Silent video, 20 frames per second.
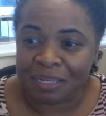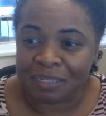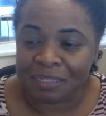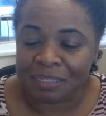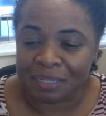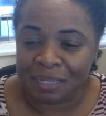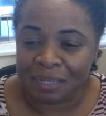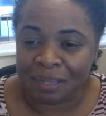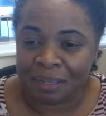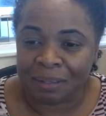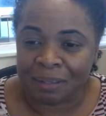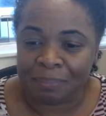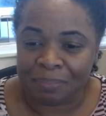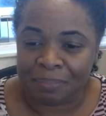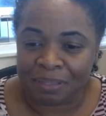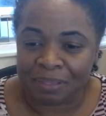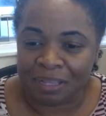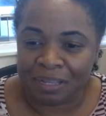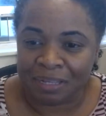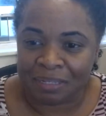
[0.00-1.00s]
It's
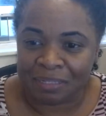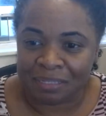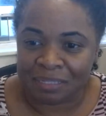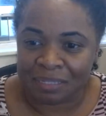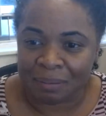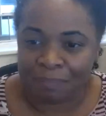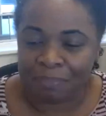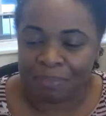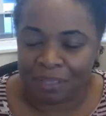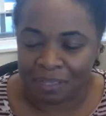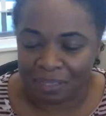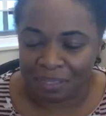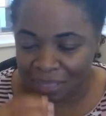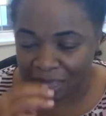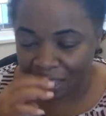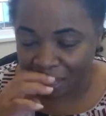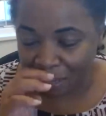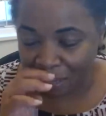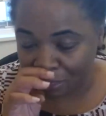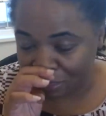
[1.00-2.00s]
something
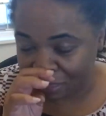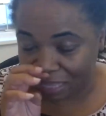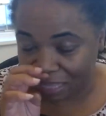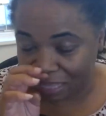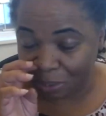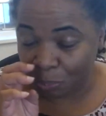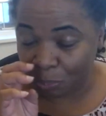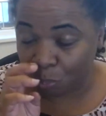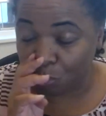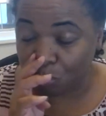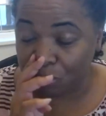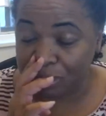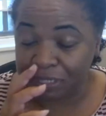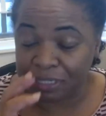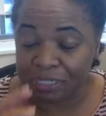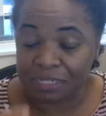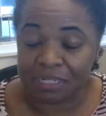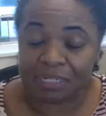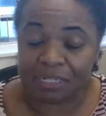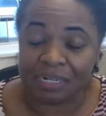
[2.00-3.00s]
that
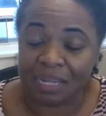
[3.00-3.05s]
would